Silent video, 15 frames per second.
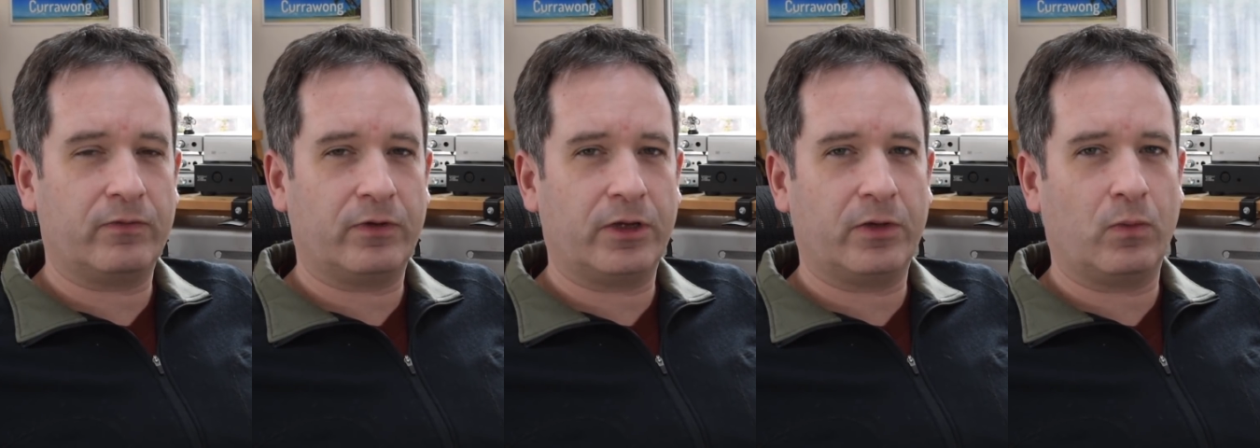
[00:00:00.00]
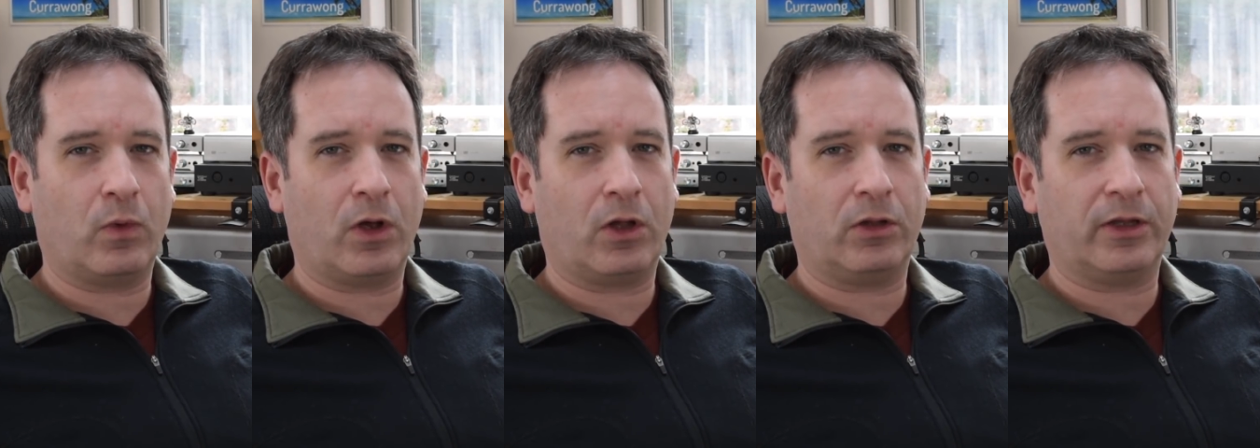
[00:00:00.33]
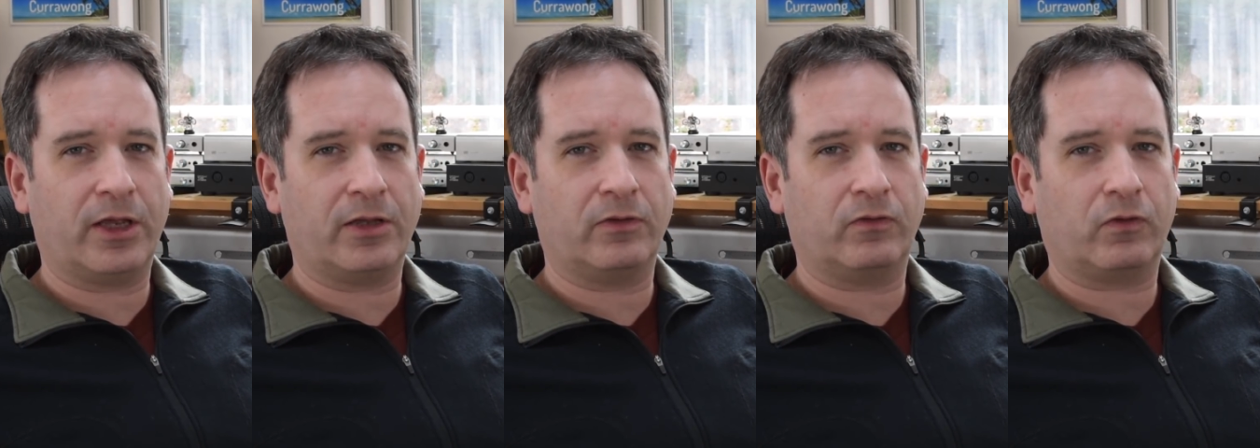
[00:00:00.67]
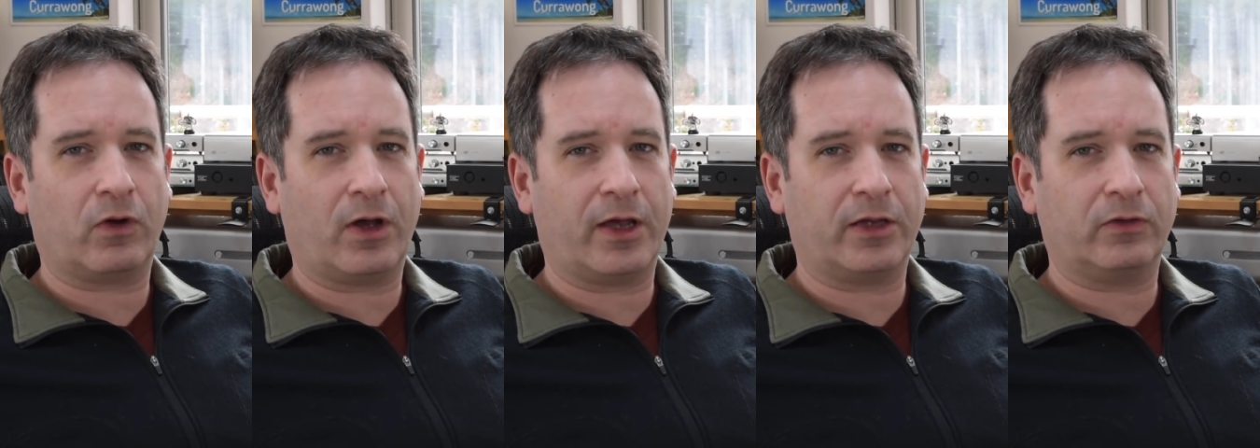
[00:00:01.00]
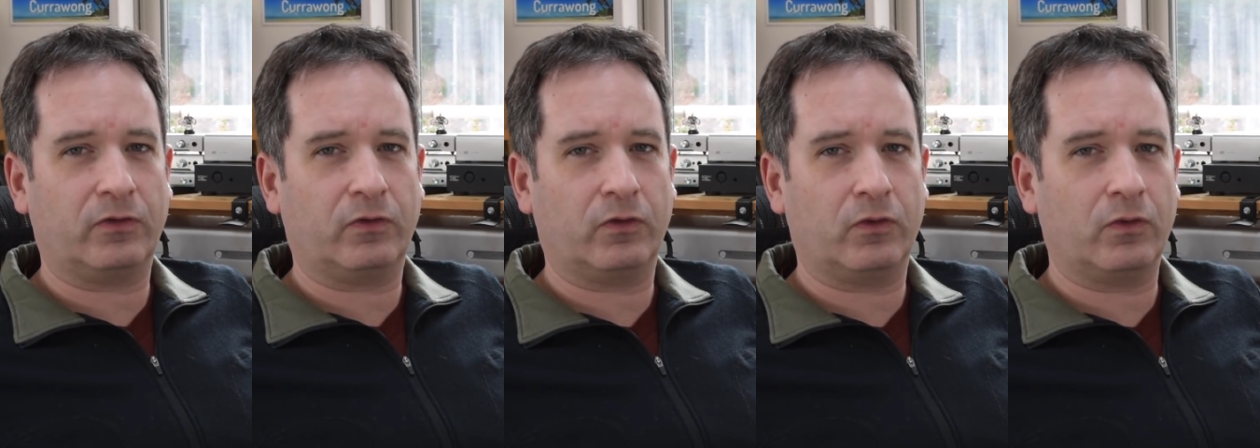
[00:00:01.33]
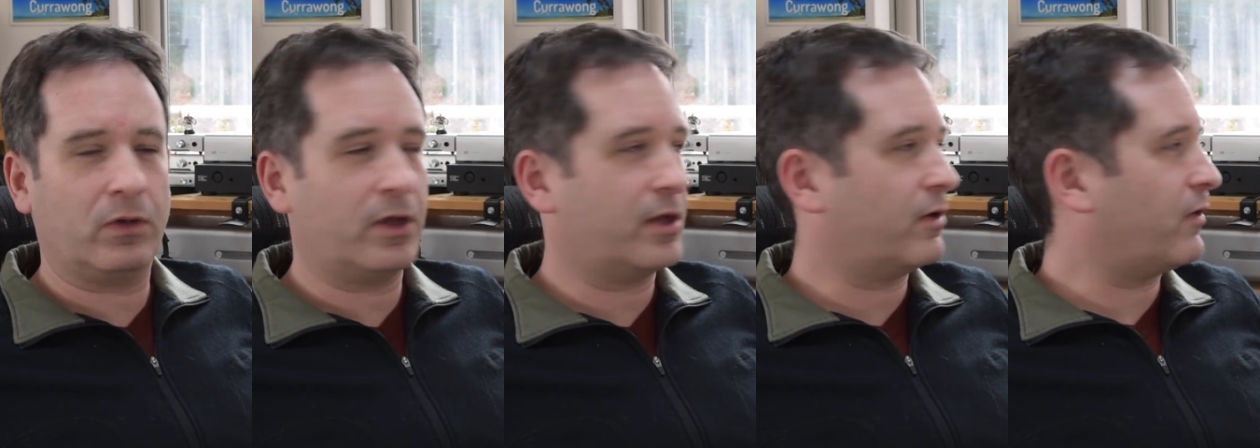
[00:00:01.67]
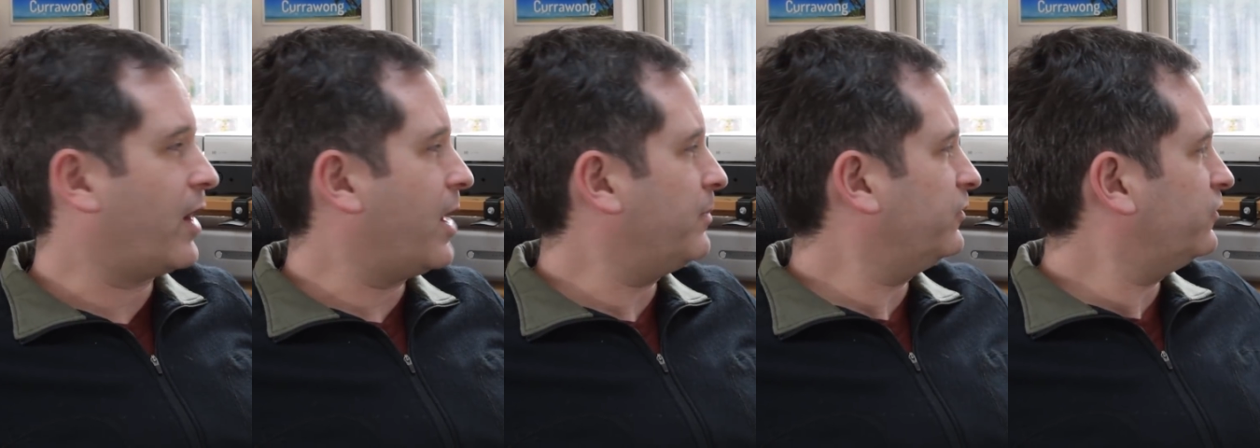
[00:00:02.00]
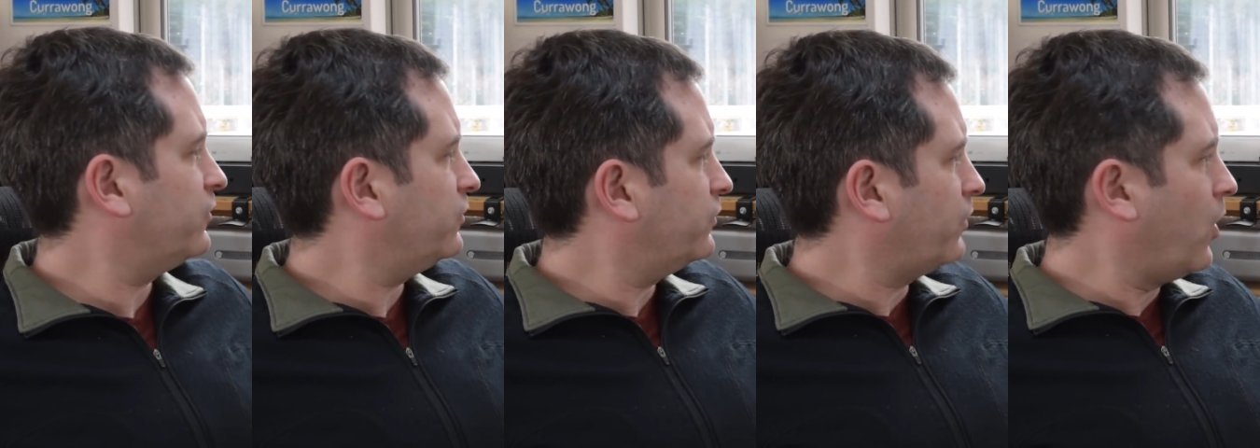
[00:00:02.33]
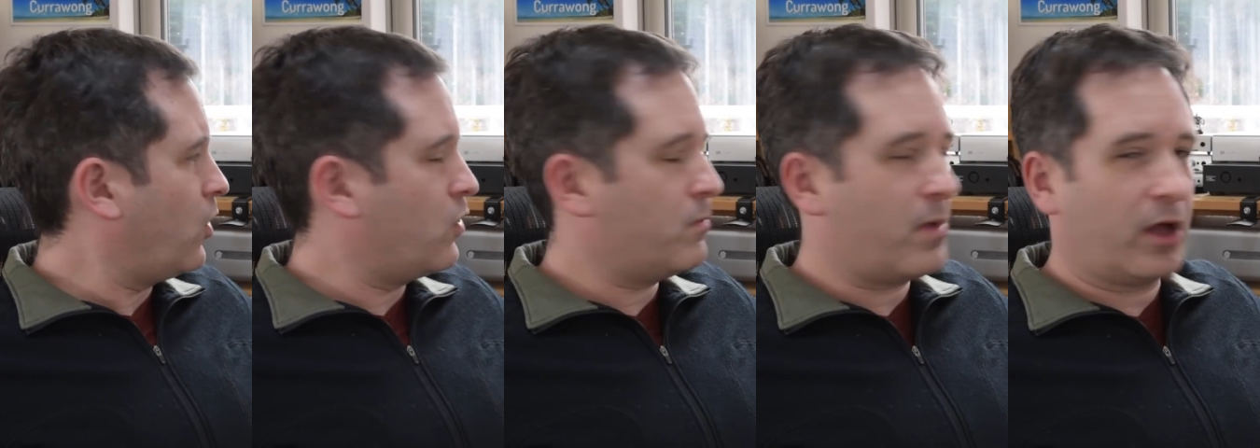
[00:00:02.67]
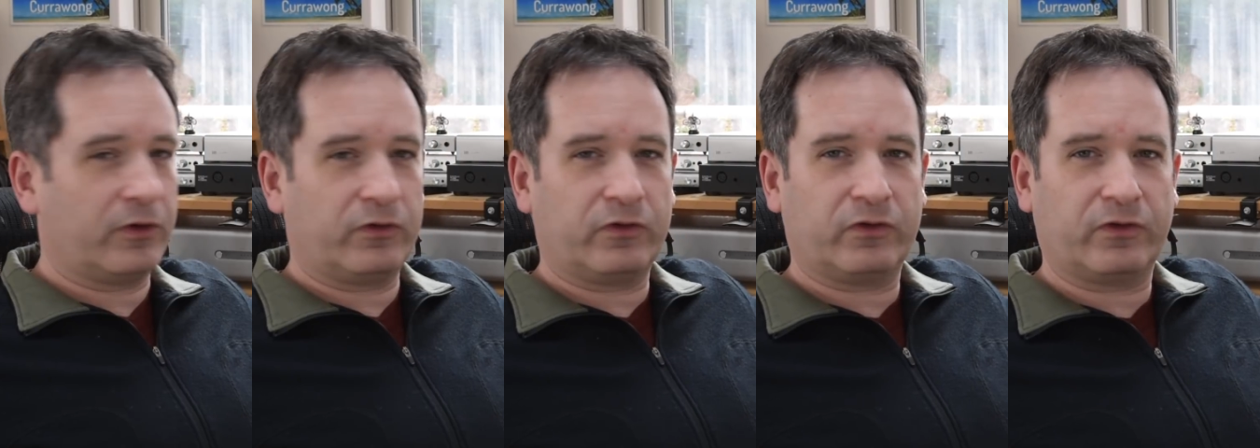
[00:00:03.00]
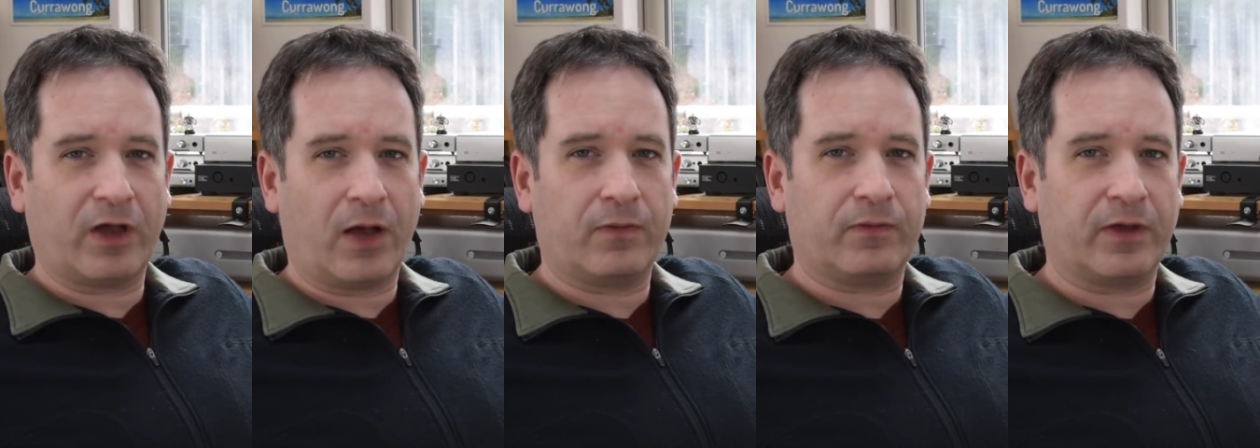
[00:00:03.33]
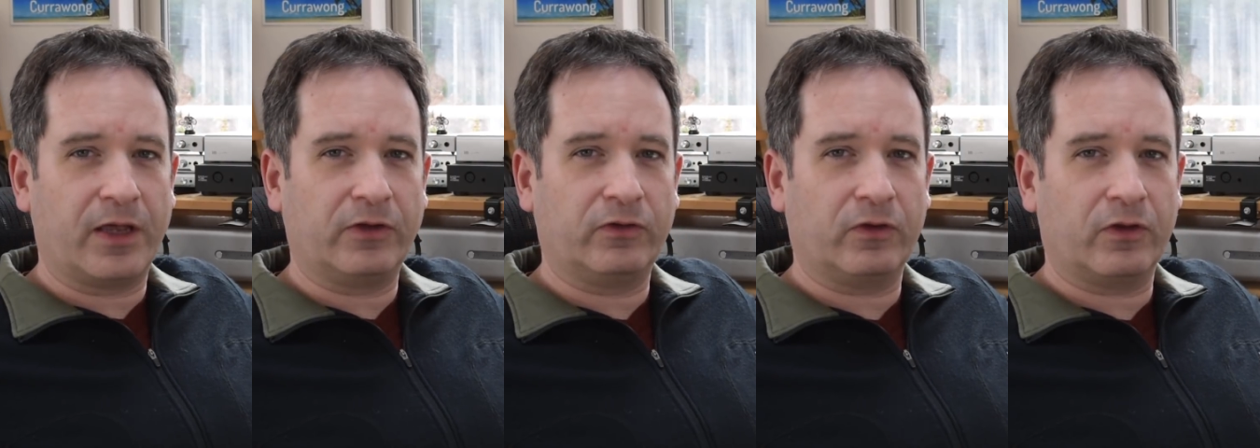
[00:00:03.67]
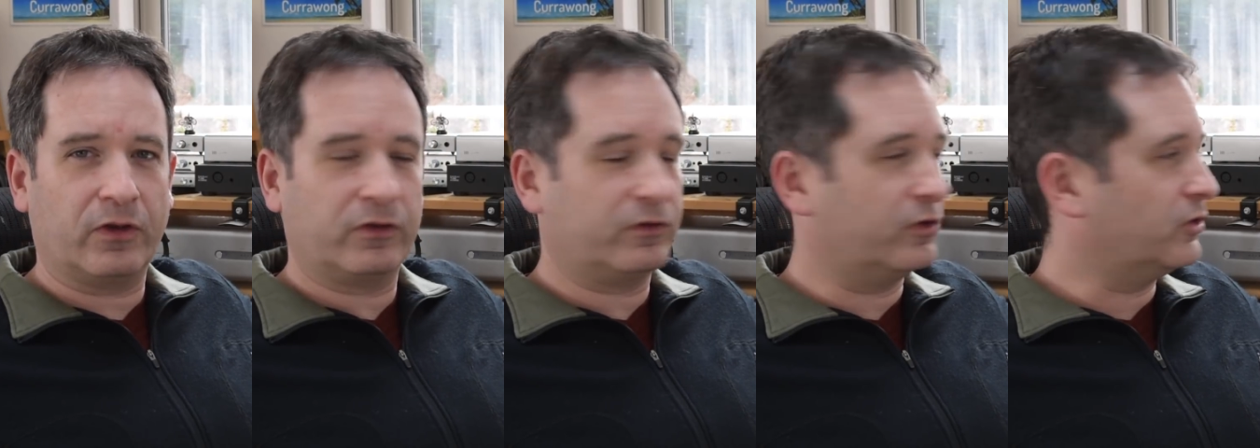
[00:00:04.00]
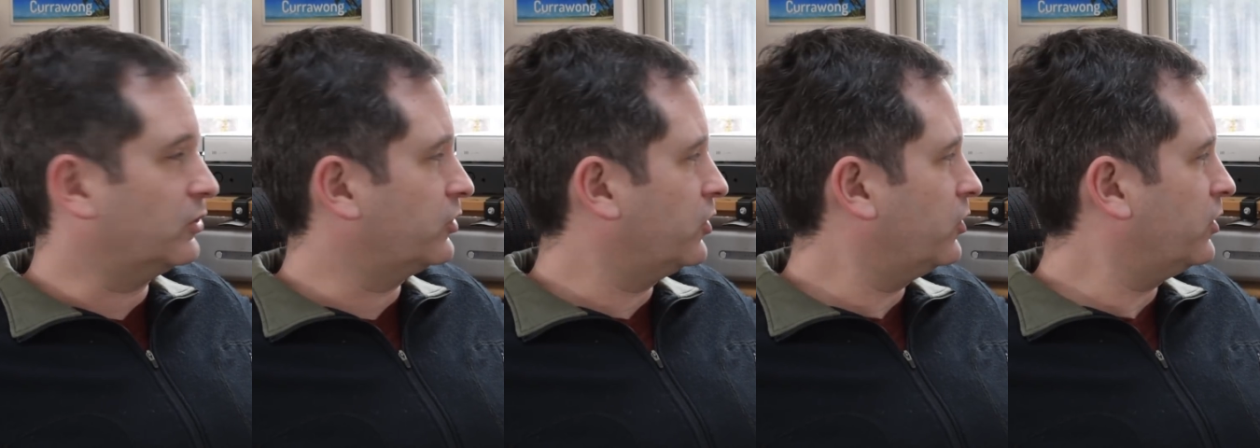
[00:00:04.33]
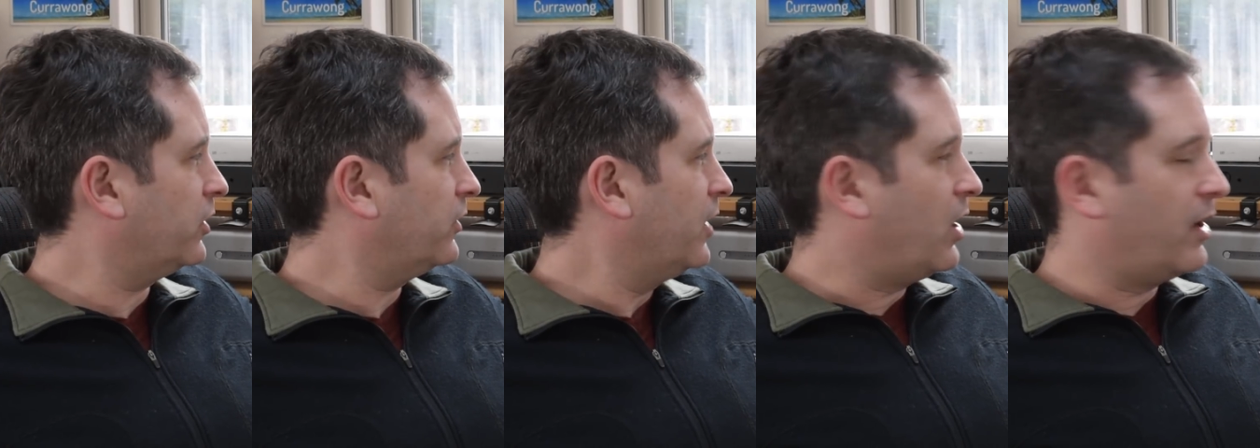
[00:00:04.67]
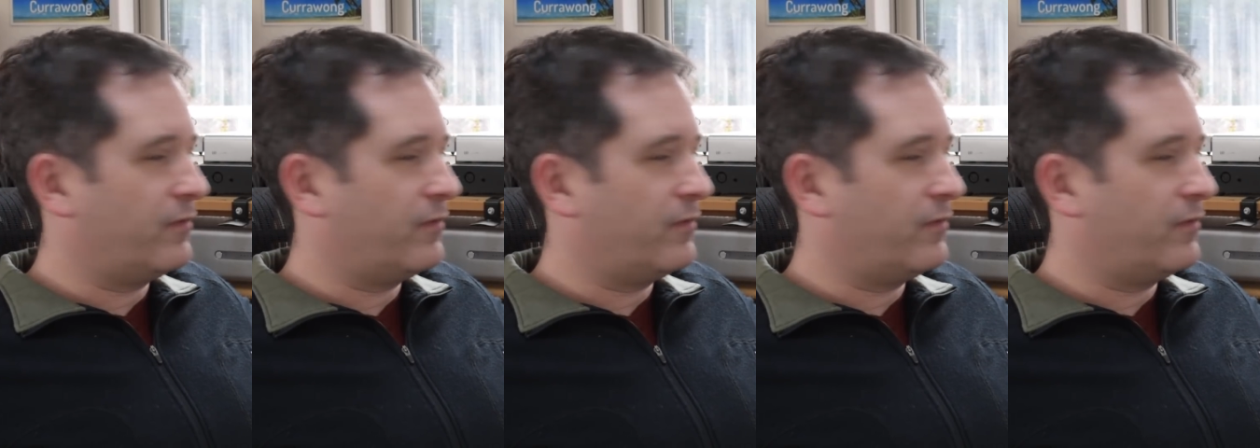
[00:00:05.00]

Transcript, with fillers: really well in trying to cram so much stuff into this little unit.